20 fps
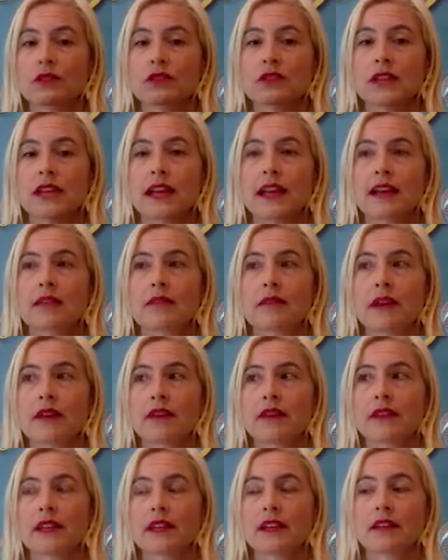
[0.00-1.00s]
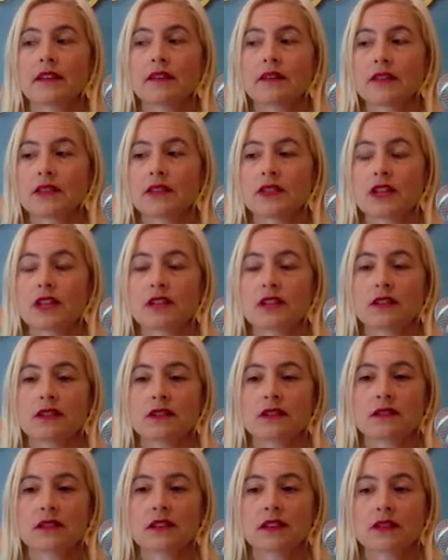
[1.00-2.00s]
saying about the the gender
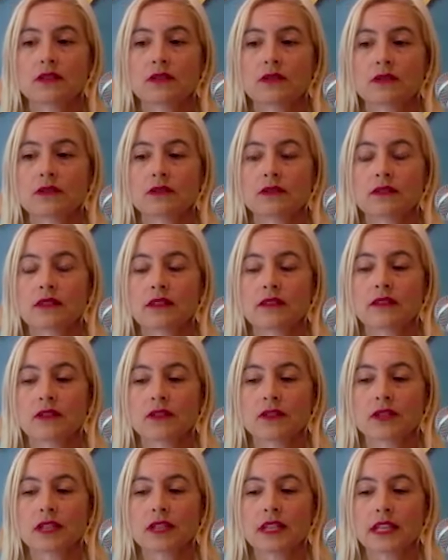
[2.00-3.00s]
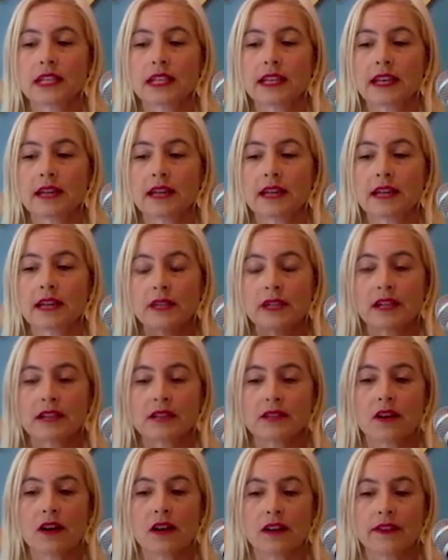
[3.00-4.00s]
and sexual diversity and putting us
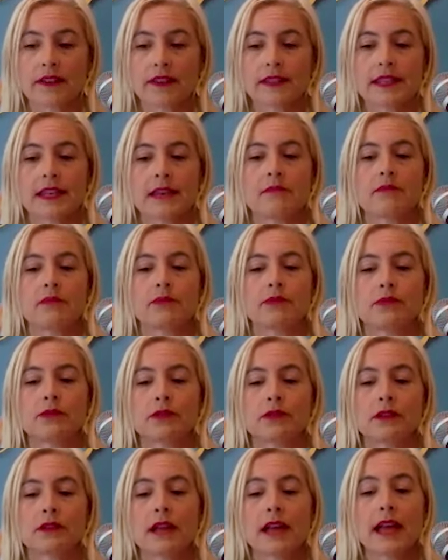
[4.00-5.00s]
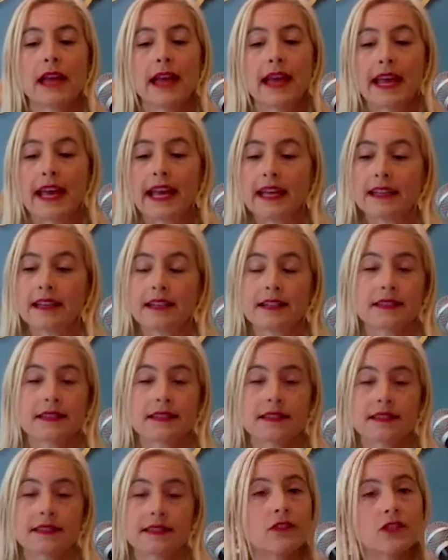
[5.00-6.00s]
all in the same pool and it's
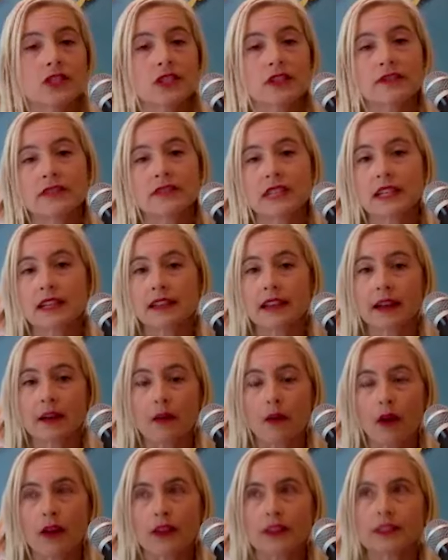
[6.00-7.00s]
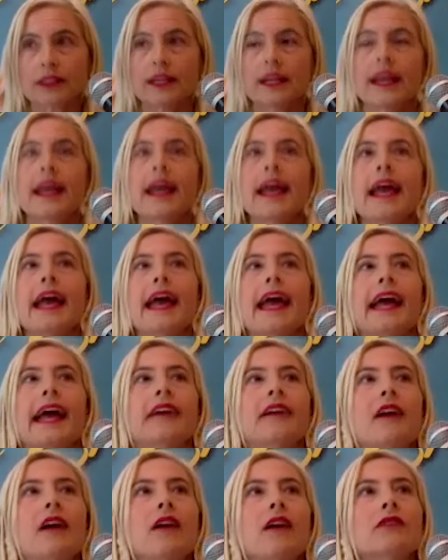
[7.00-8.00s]
ever shifting like water.
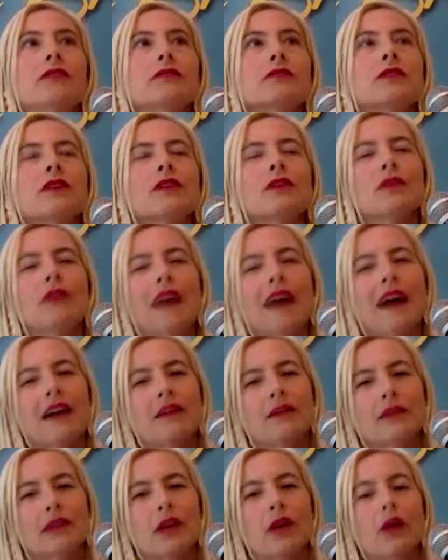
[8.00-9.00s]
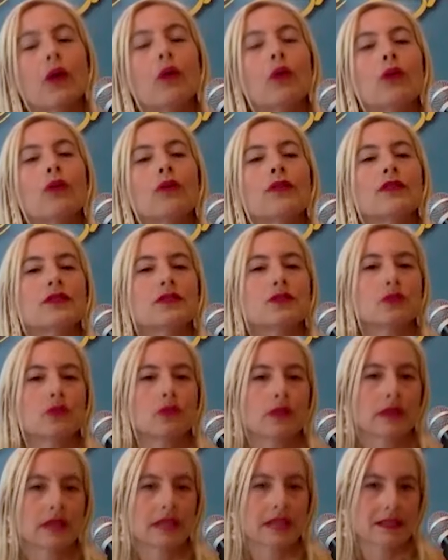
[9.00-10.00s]
And also how do we hold the
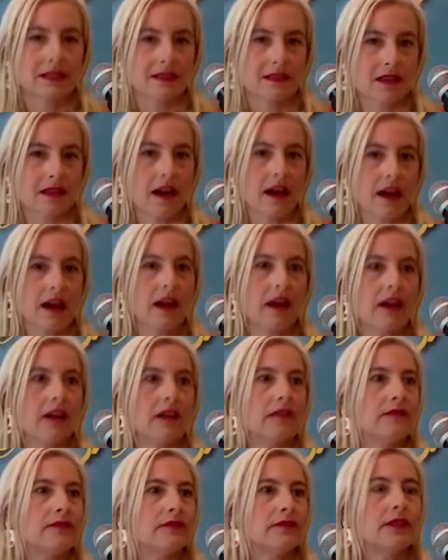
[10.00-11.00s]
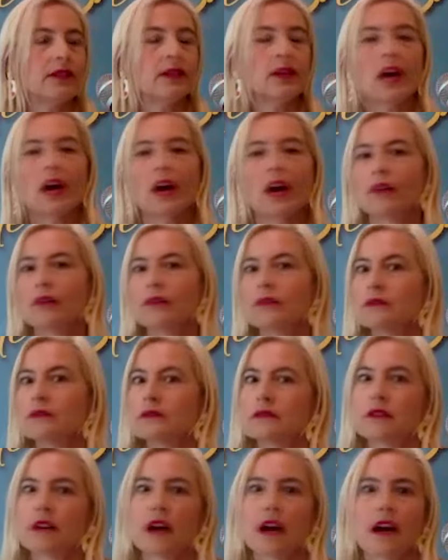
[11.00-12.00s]
stories of, you know,
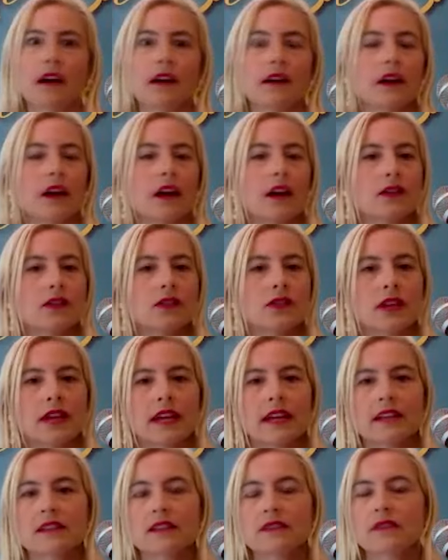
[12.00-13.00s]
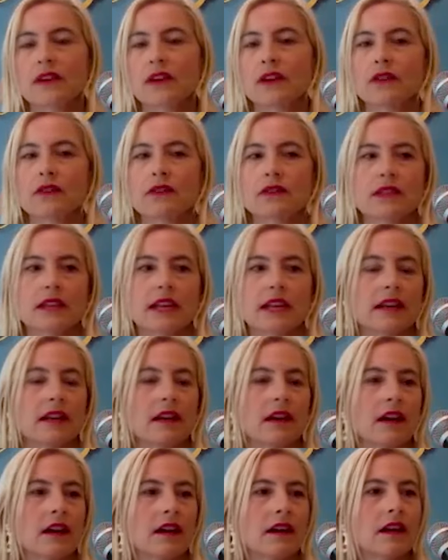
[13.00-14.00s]
our our trans folks and
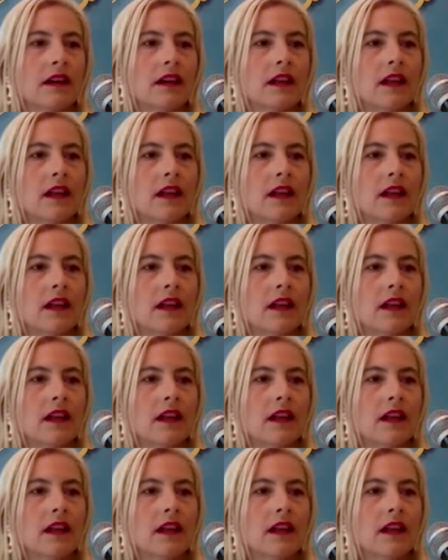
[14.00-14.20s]
our